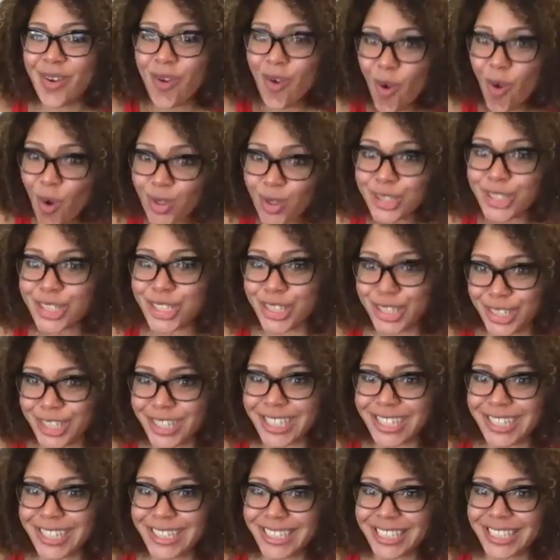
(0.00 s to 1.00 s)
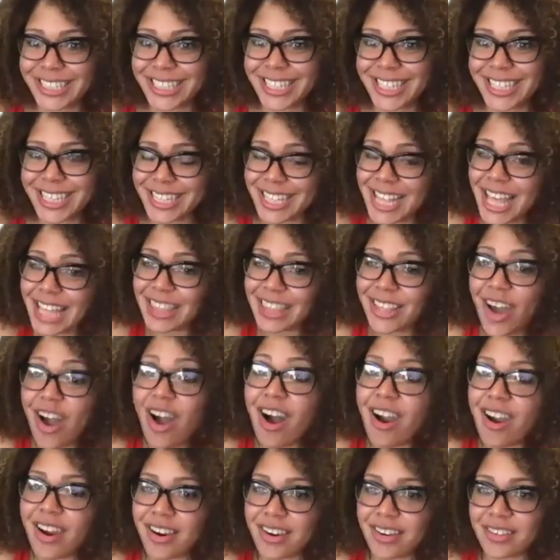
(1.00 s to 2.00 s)
Culture is at the
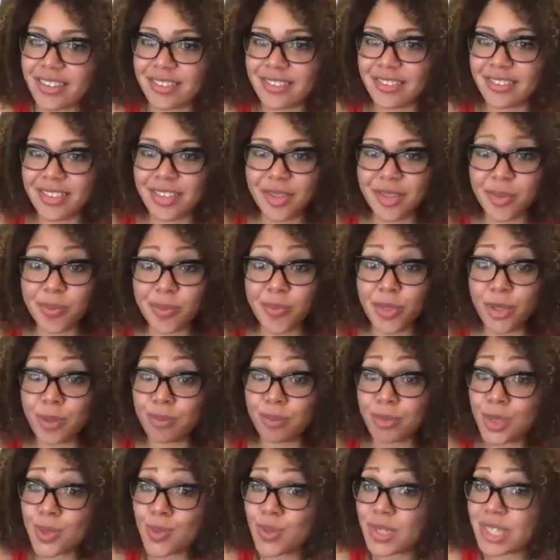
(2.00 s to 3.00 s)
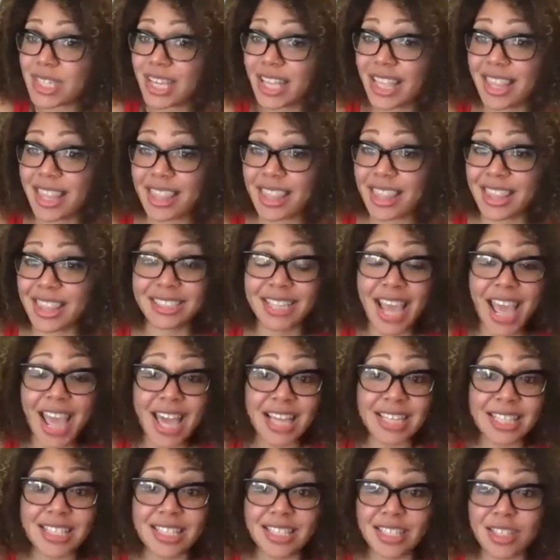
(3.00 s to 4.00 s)
heart. The music, the
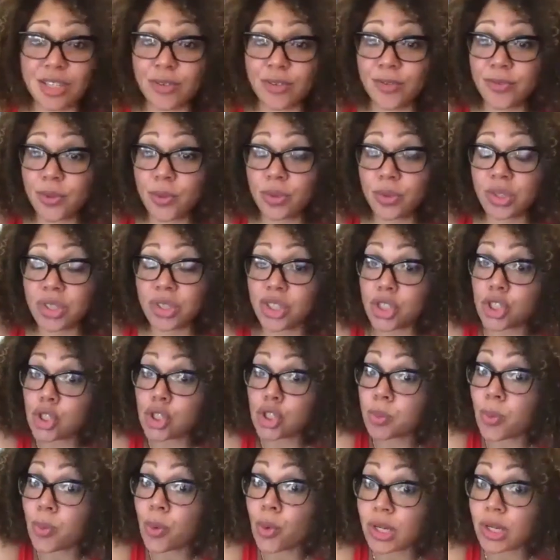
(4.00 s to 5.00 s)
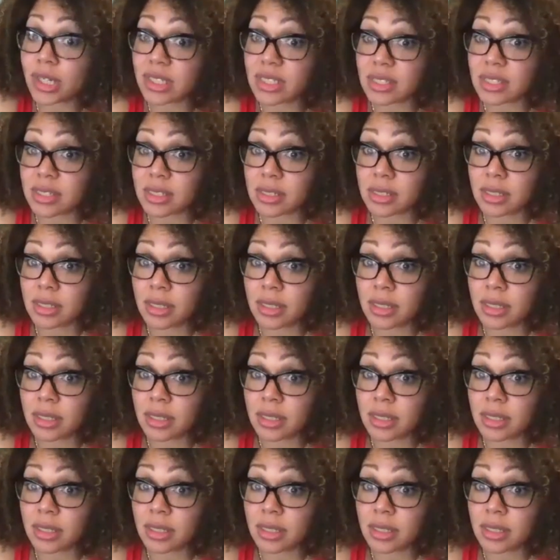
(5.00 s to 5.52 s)
dance, the food, the sports,